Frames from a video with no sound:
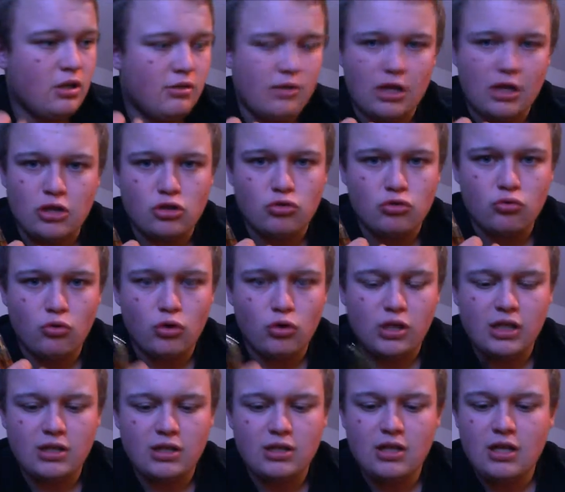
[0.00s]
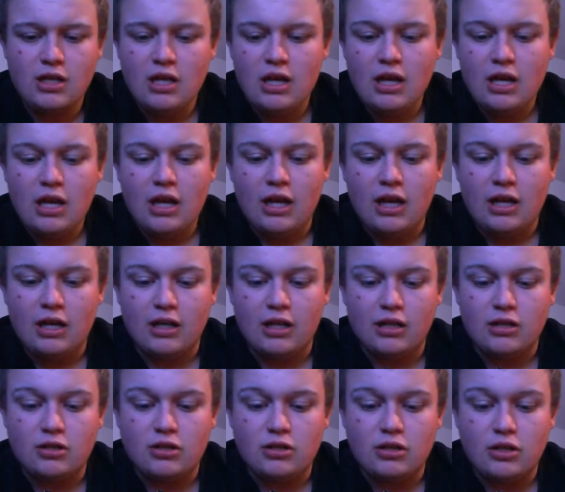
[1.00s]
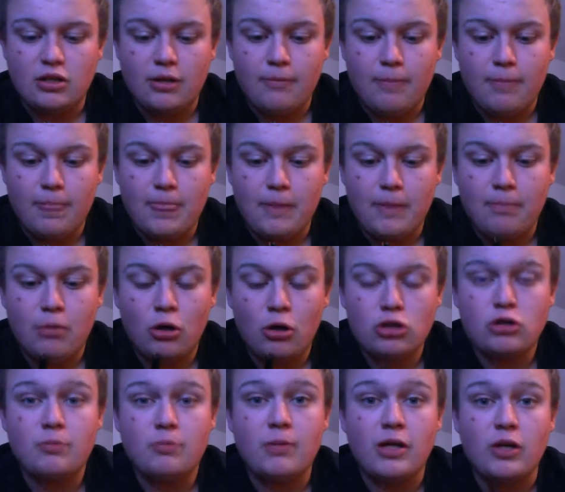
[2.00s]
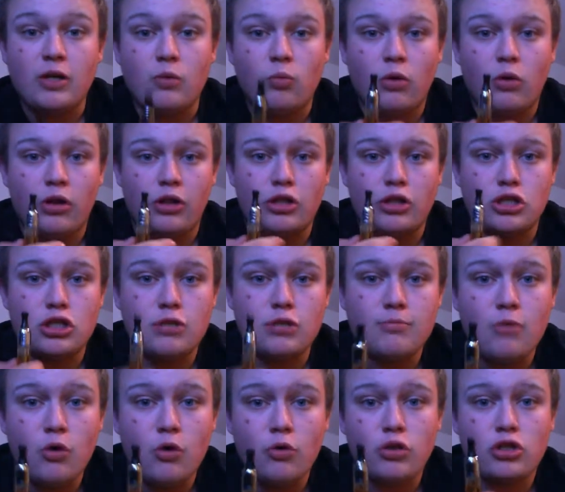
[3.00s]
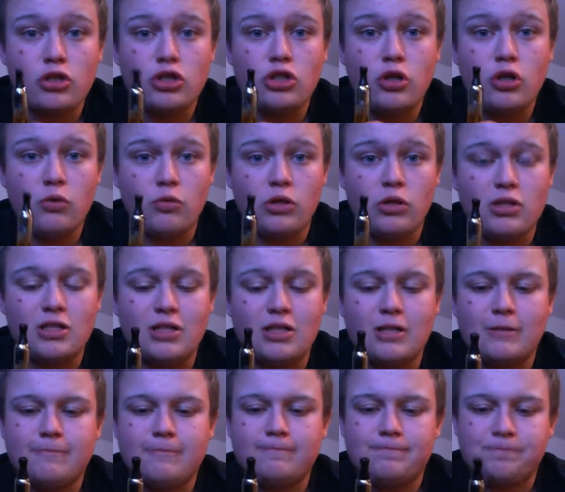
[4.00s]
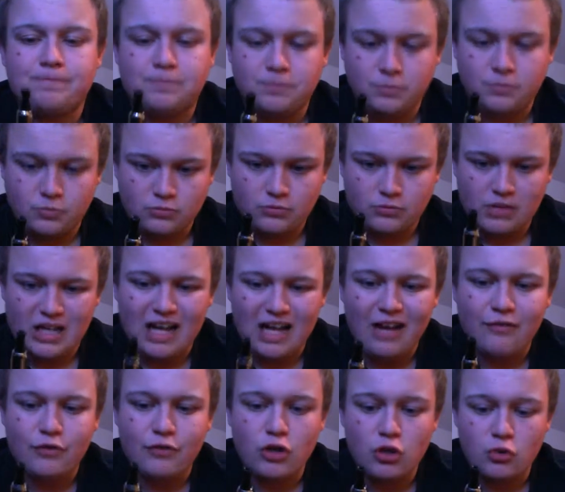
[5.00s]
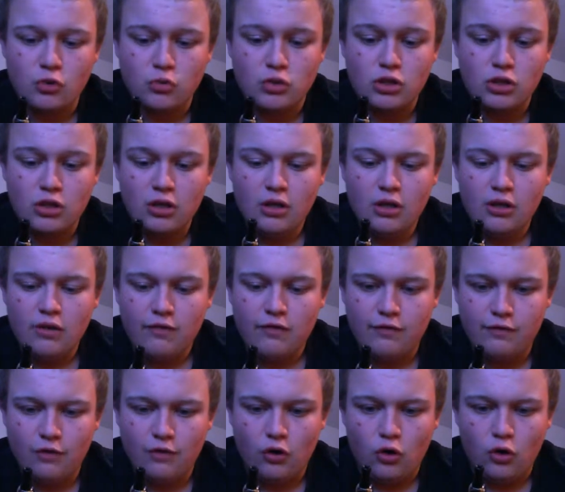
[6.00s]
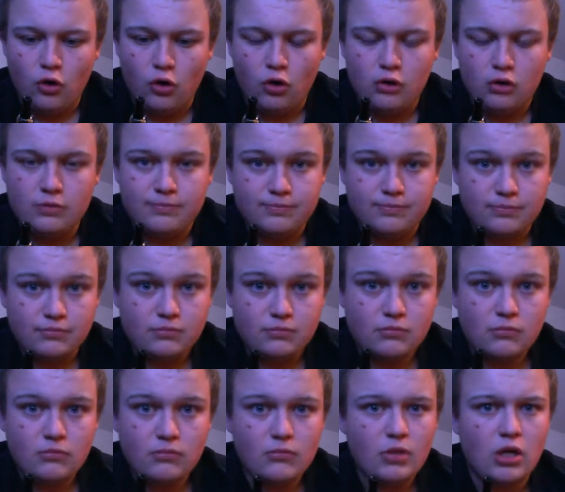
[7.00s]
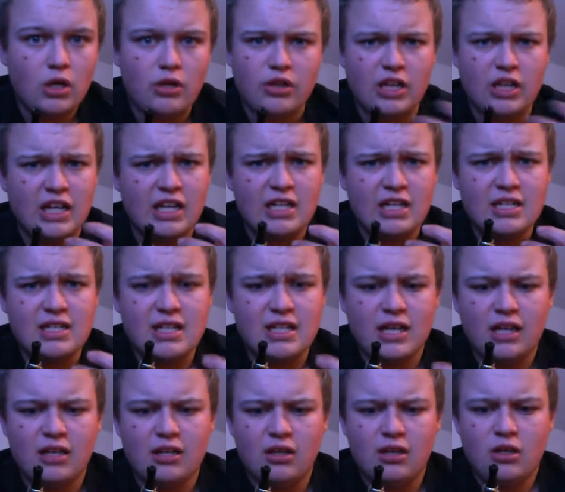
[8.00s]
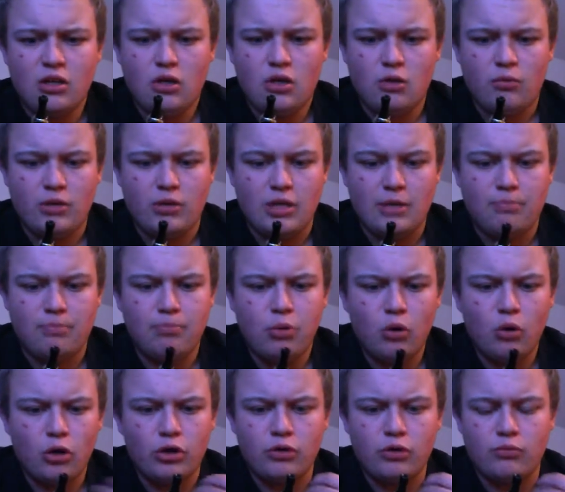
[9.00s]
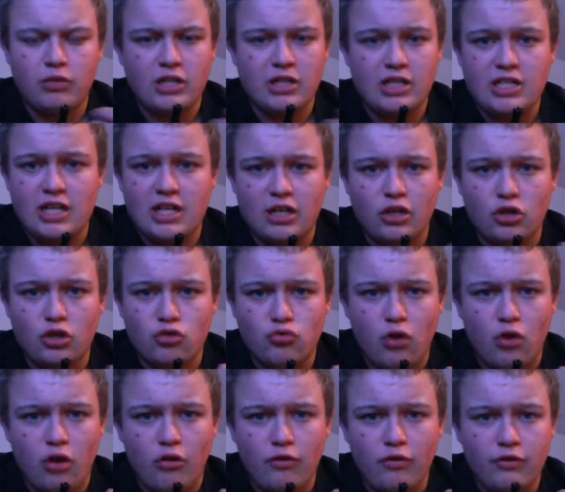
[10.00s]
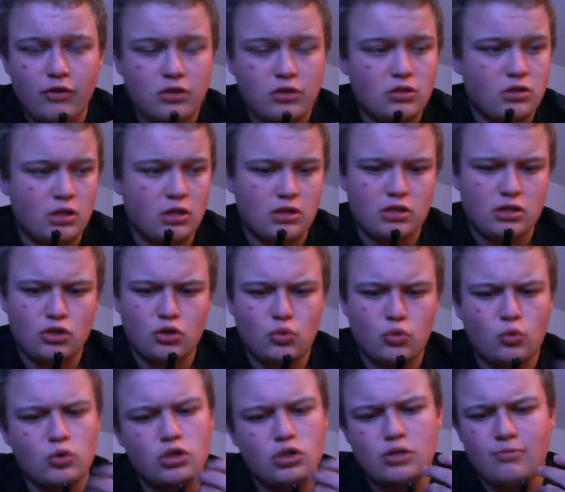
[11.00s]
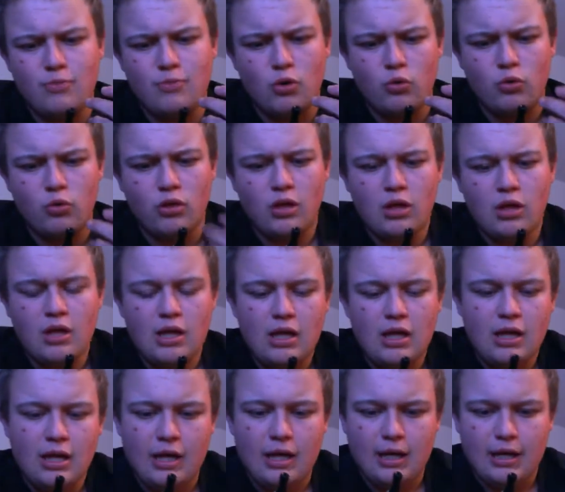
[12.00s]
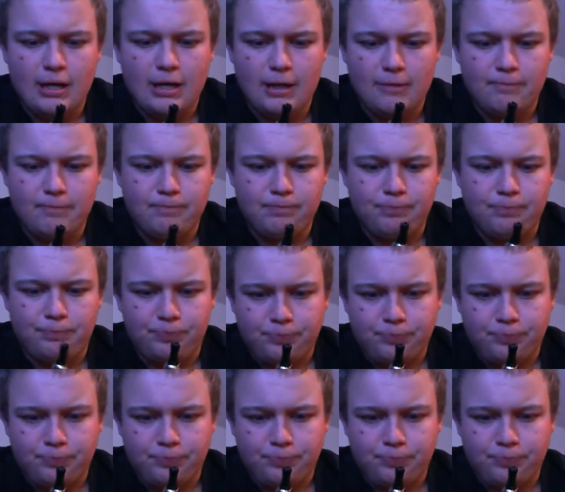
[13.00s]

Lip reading: Nice throat hit. It is possibly one of the smoothest units I've used for the intake. When you're taking a drawer off it, it's so smooth, and